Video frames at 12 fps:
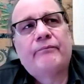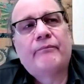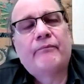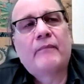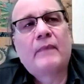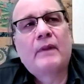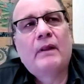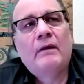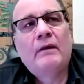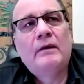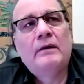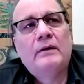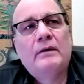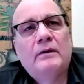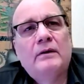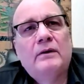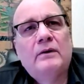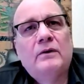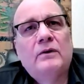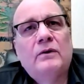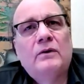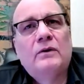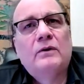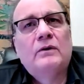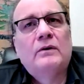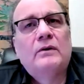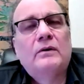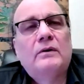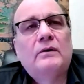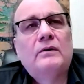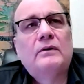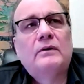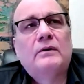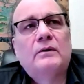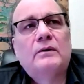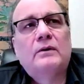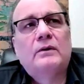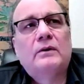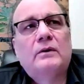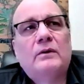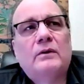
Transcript: (silence)